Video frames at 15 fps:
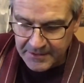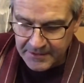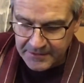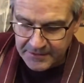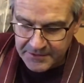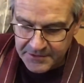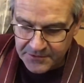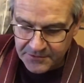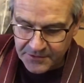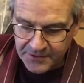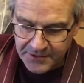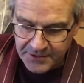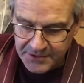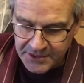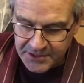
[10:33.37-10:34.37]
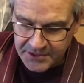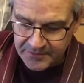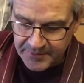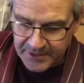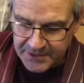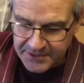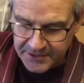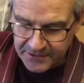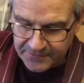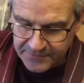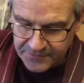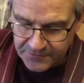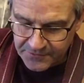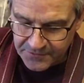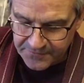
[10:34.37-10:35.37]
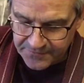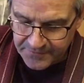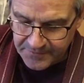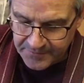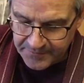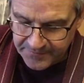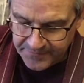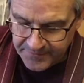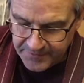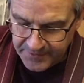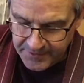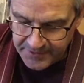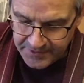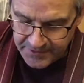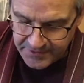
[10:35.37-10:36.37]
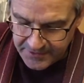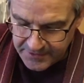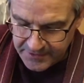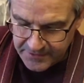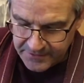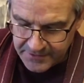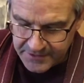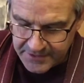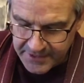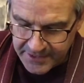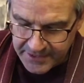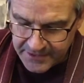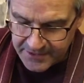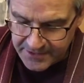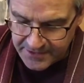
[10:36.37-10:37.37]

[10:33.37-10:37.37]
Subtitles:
Still got the adjustability, of course, for the standard